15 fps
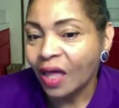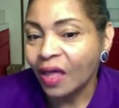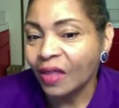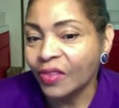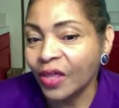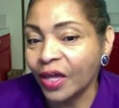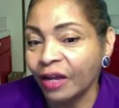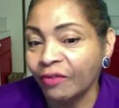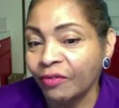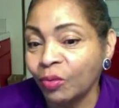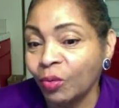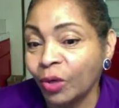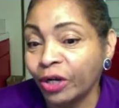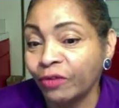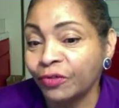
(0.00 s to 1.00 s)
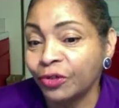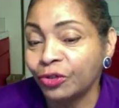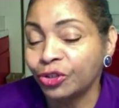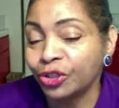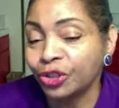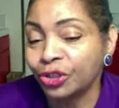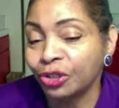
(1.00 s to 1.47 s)
That every one of you
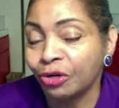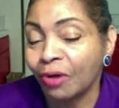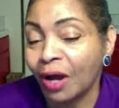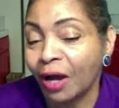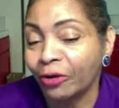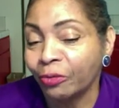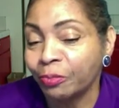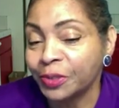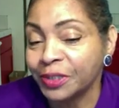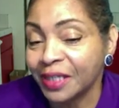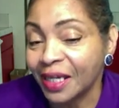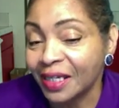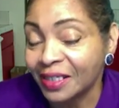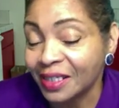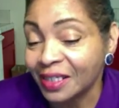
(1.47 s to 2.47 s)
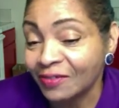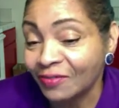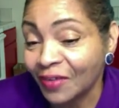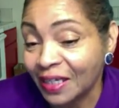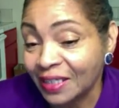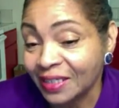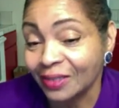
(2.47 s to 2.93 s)
should know how to possess his
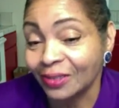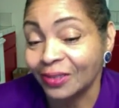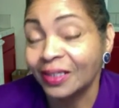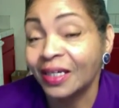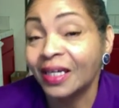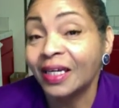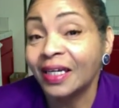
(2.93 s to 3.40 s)
vessel